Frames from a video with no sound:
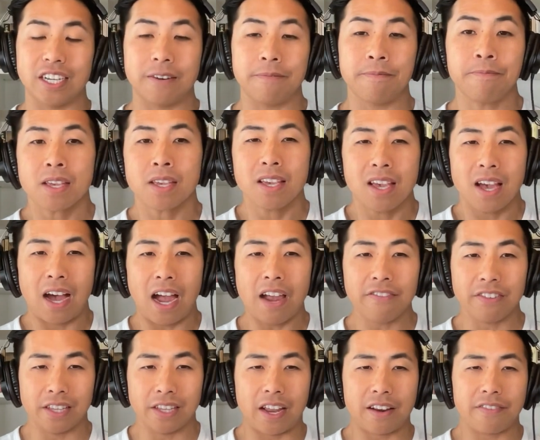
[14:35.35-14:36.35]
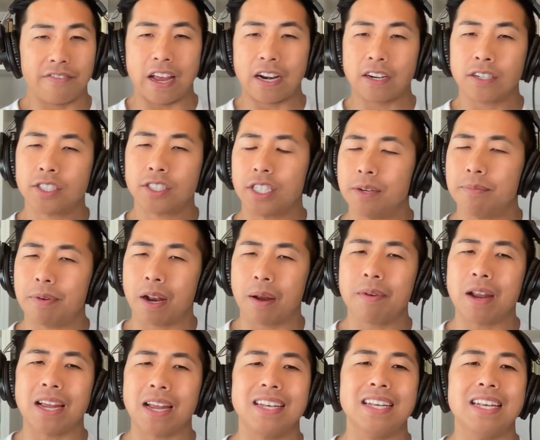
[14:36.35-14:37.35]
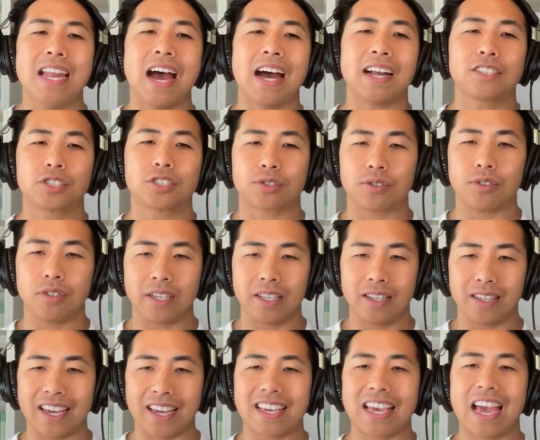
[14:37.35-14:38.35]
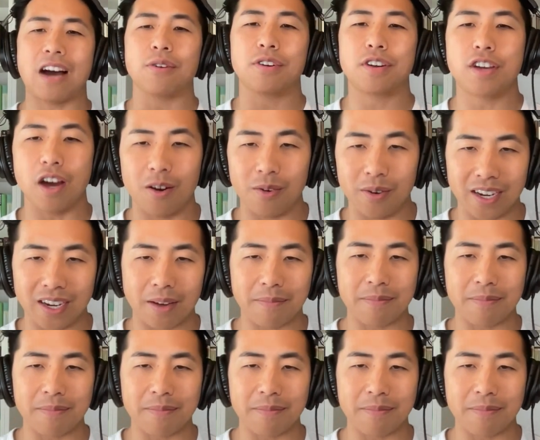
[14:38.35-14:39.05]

And I have a lot of energy, but I'm not naturally like outgoing.